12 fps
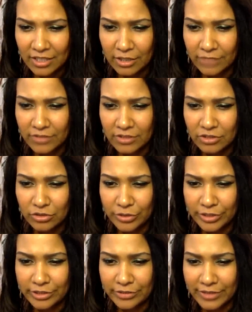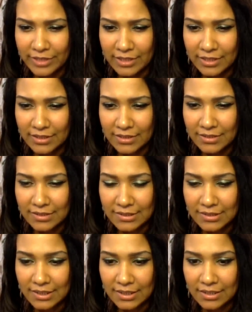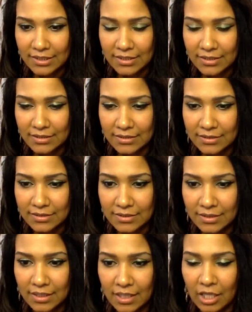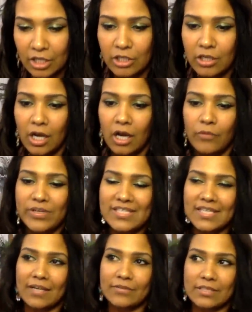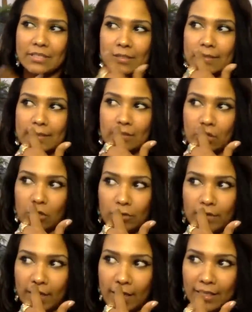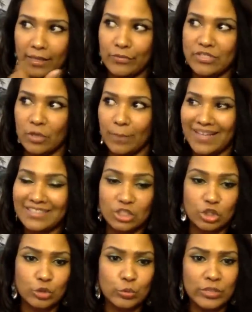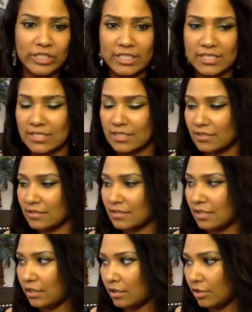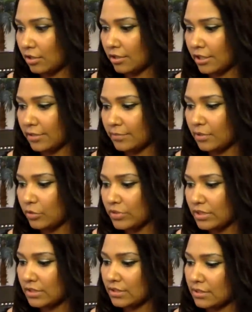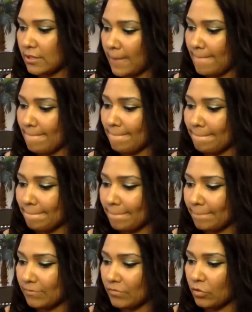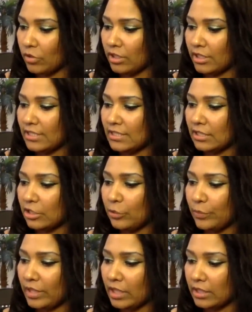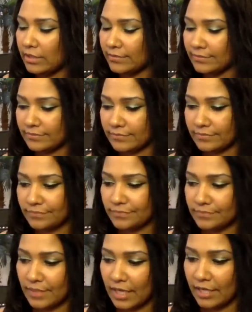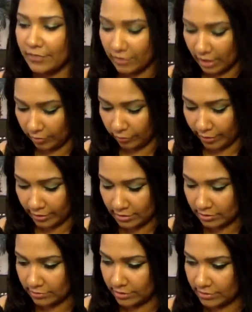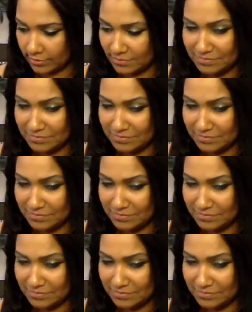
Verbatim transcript: You have to enjoy doing this. Exactly. You know, I always said I was going to learn that. That was on my to do list to learn hypnosis, or at least a little bit, but I never got around to it.